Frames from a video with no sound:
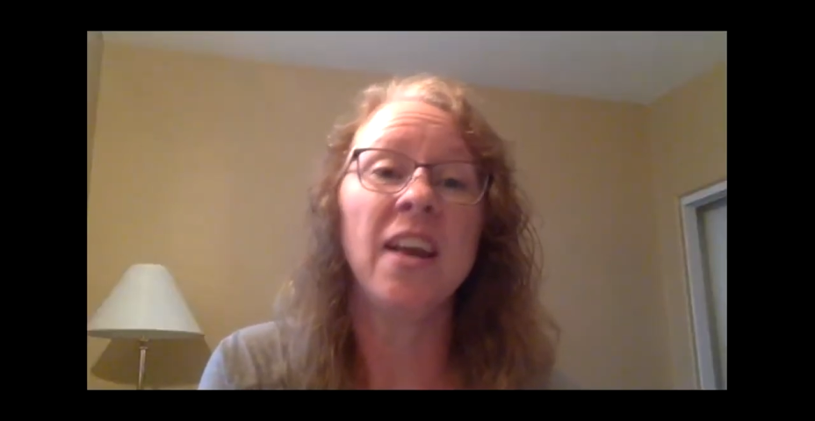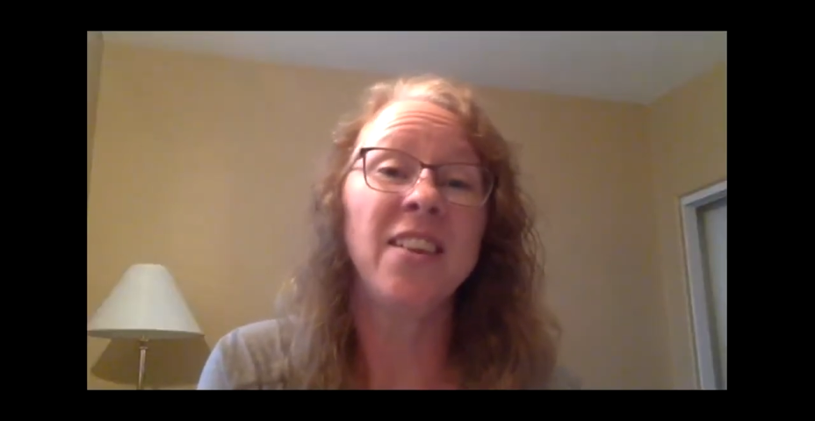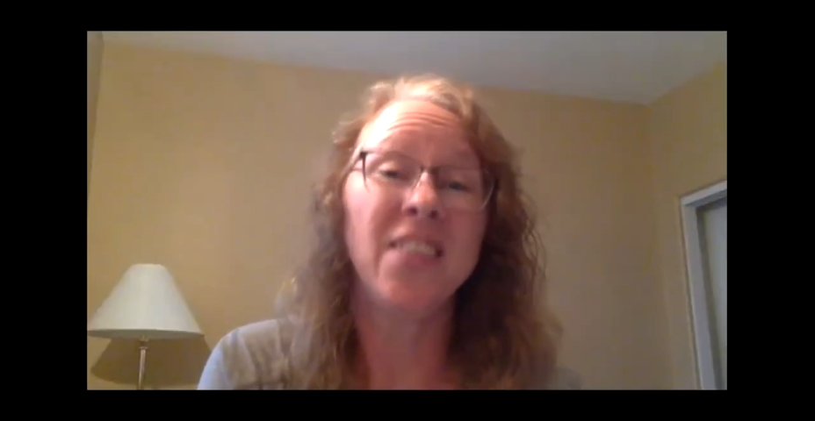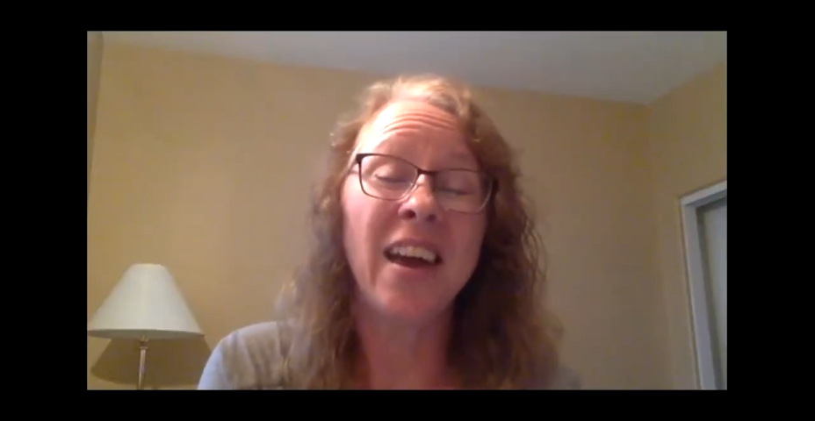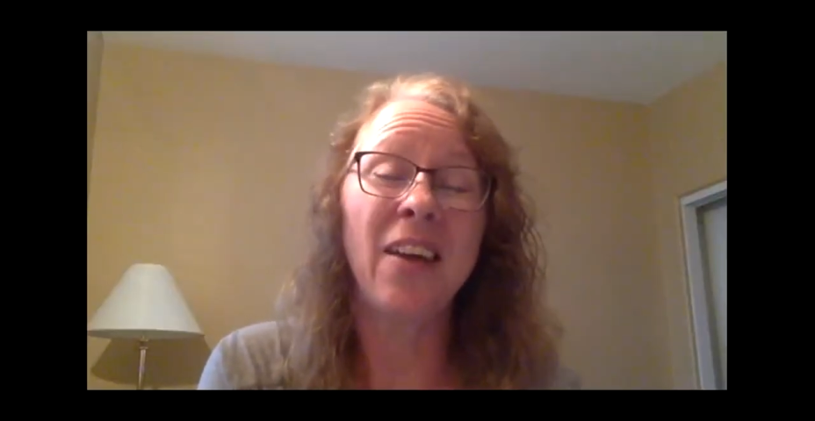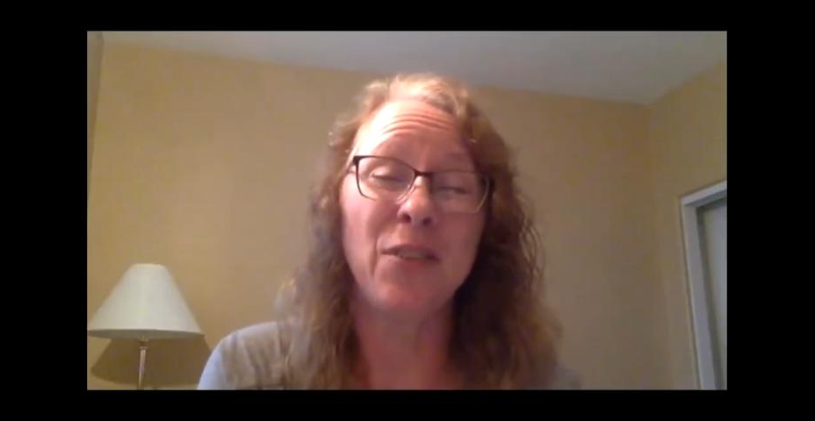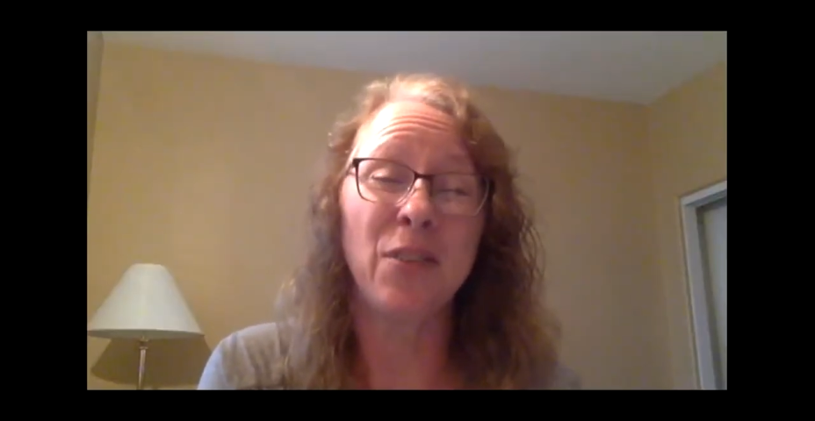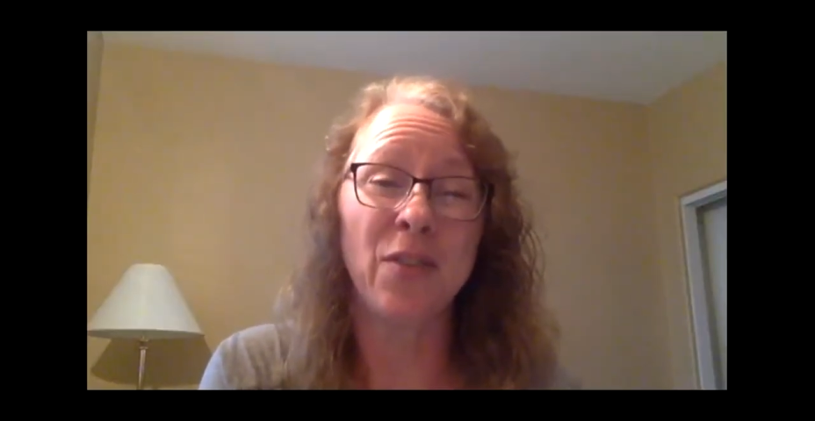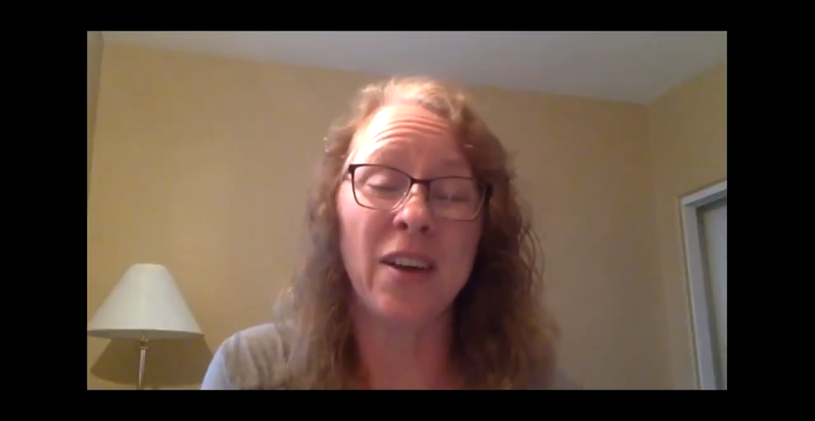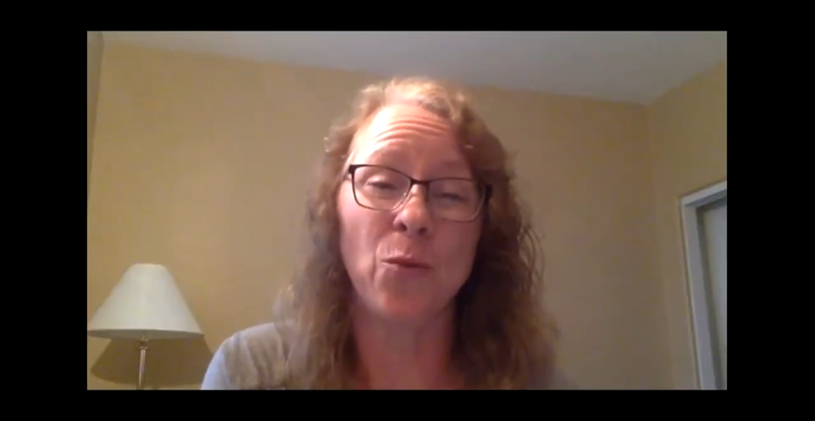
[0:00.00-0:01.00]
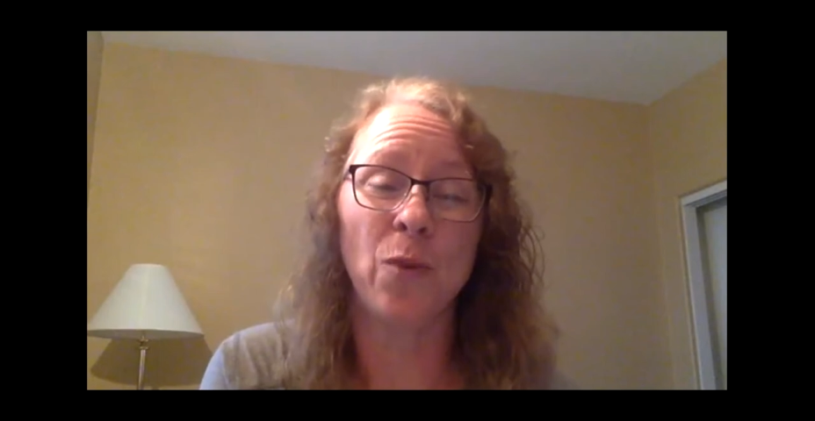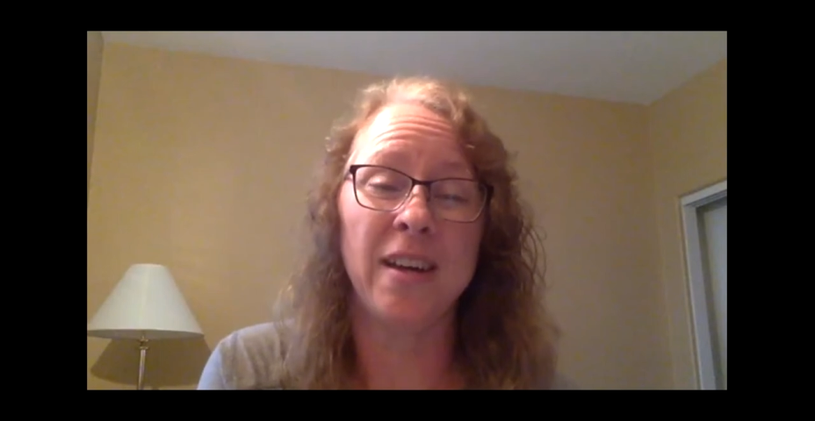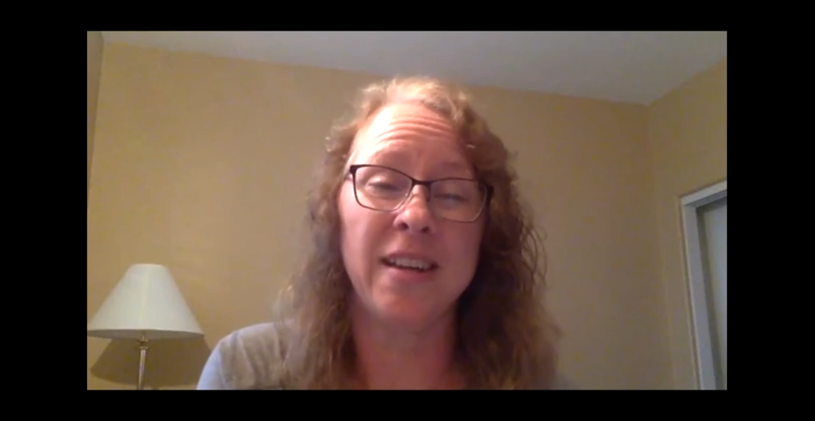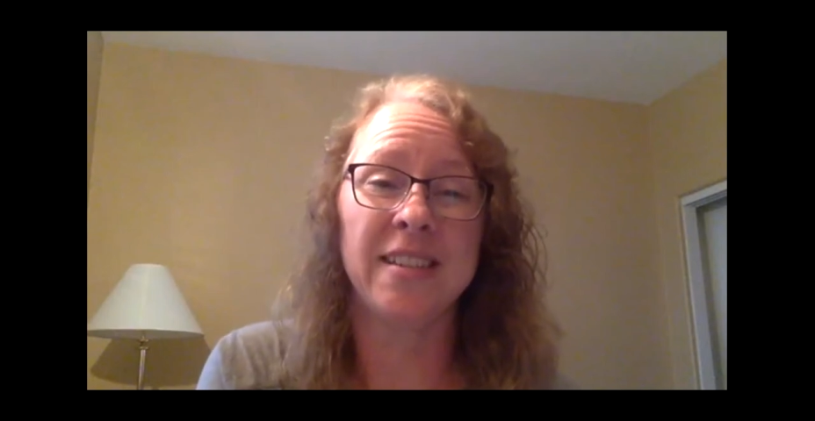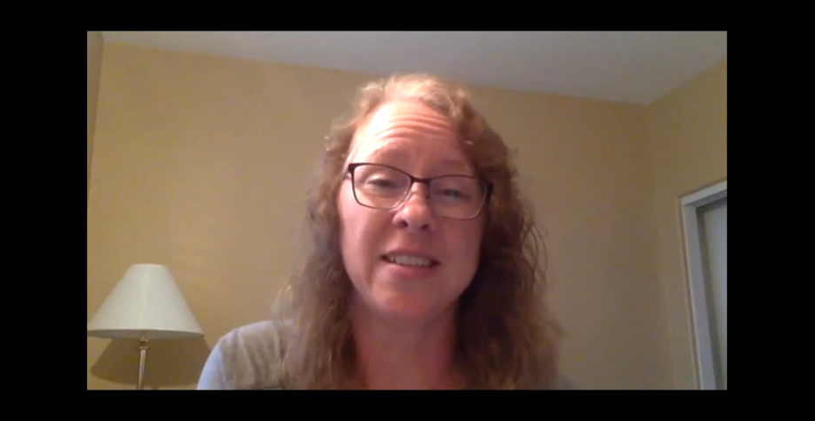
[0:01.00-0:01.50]
then you have to find
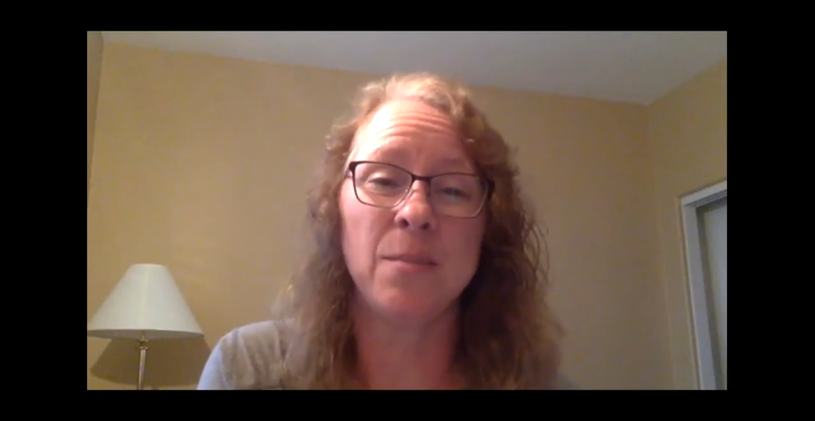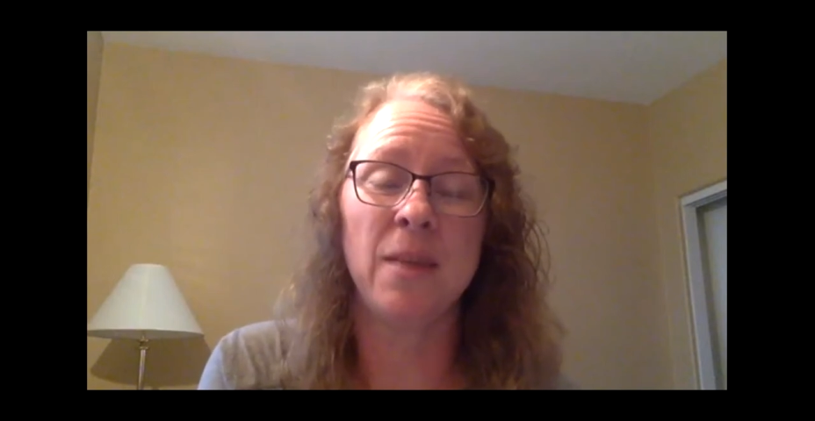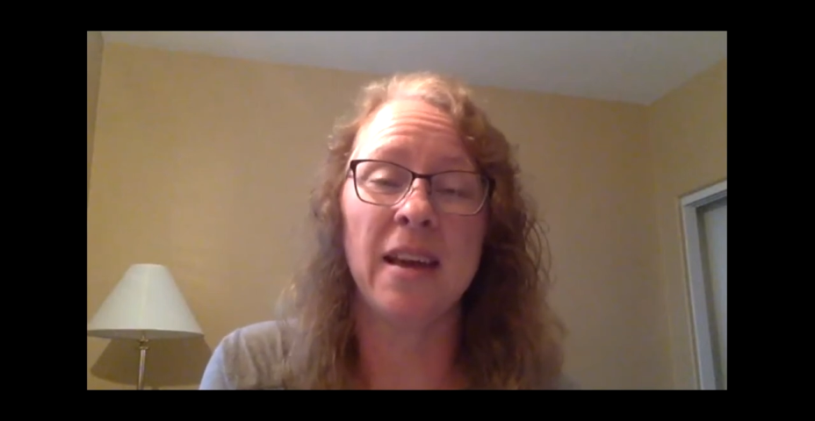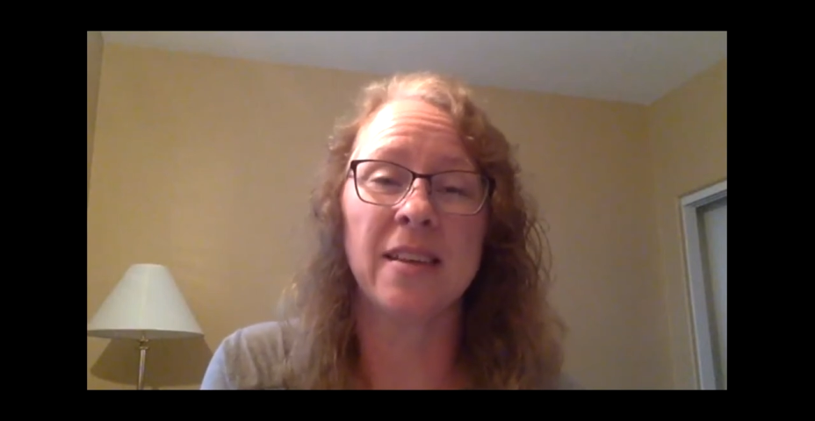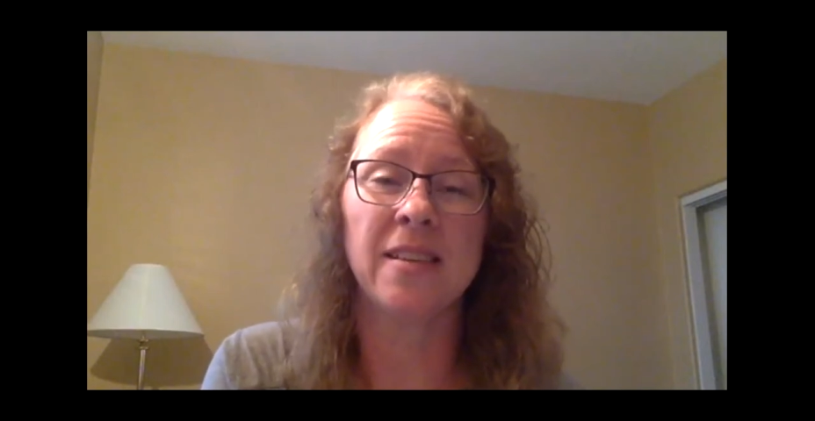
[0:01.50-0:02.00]
ways to make